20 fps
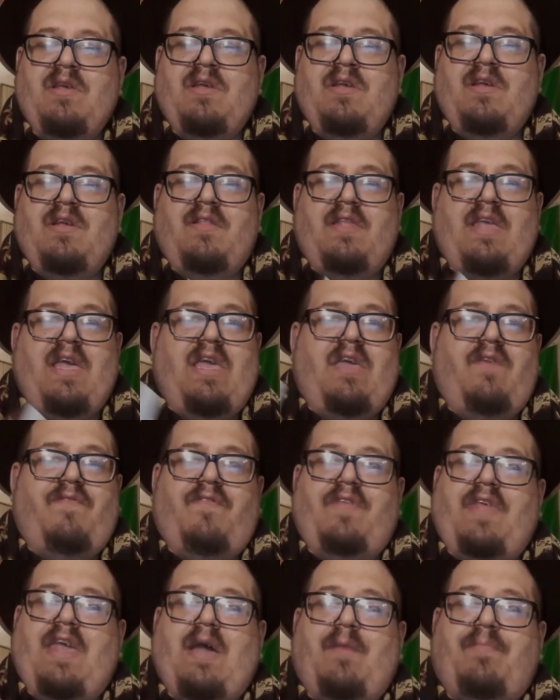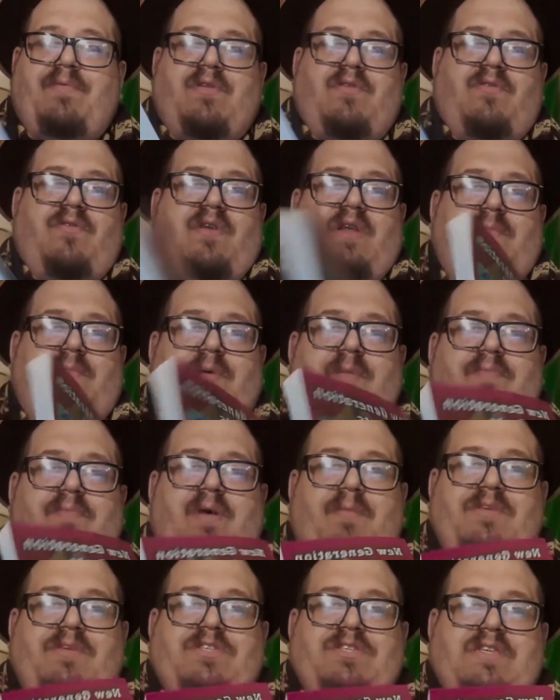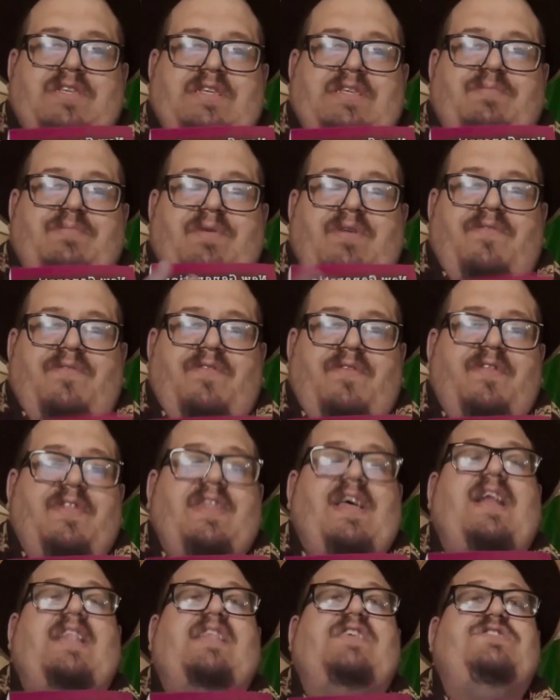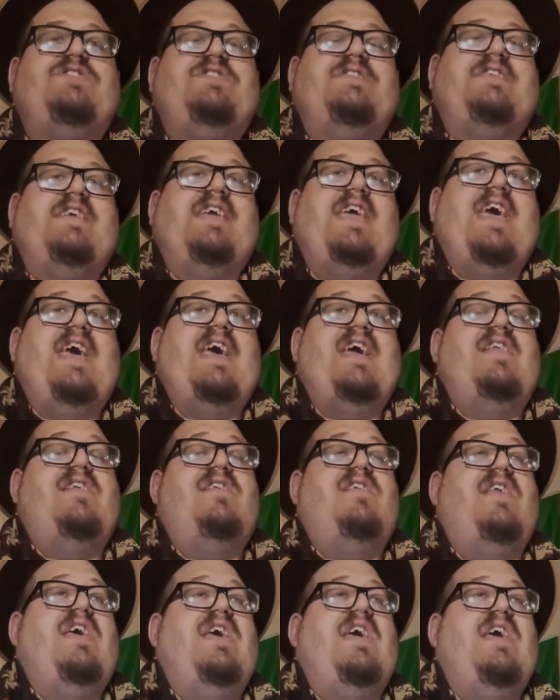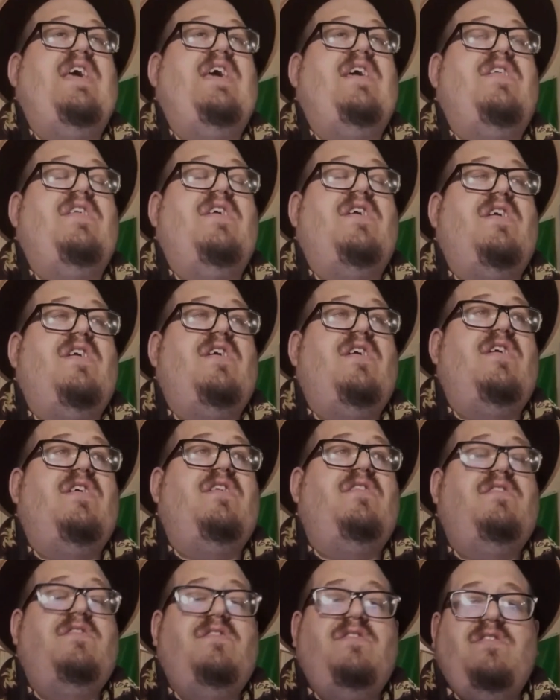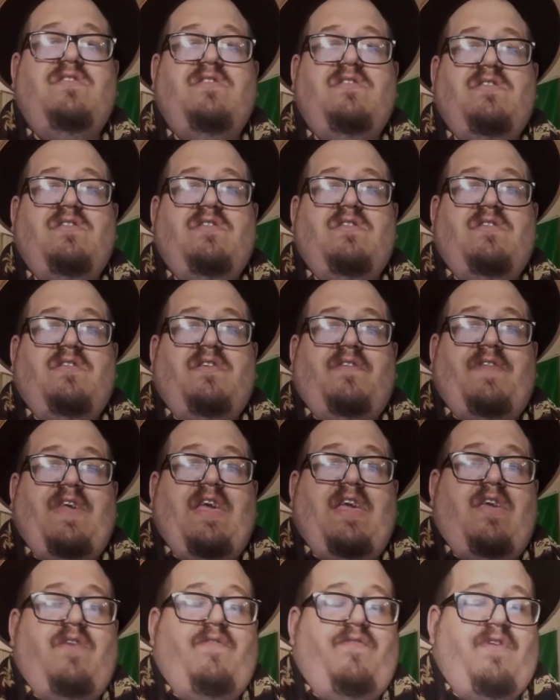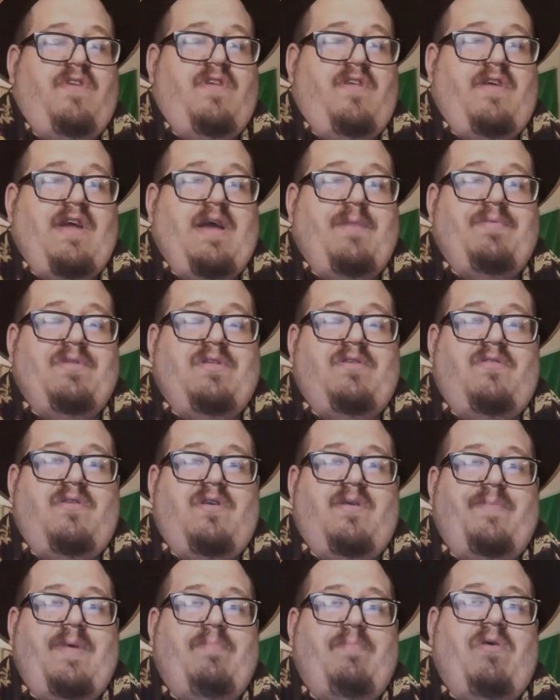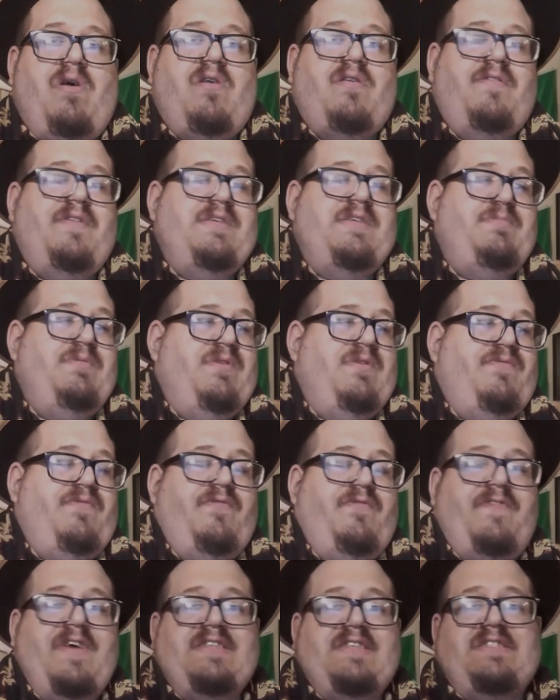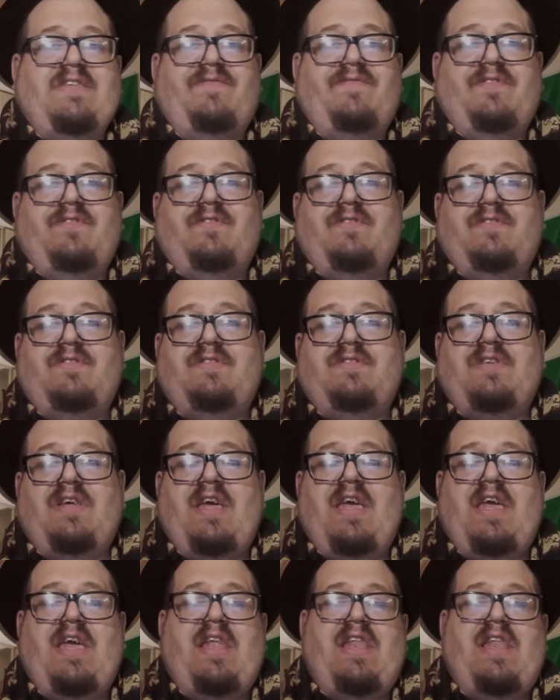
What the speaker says: Thank you for the opportunity to be published in these beautiful anthologies again. And thank you for another opportunity to be part of these beautiful festivals. And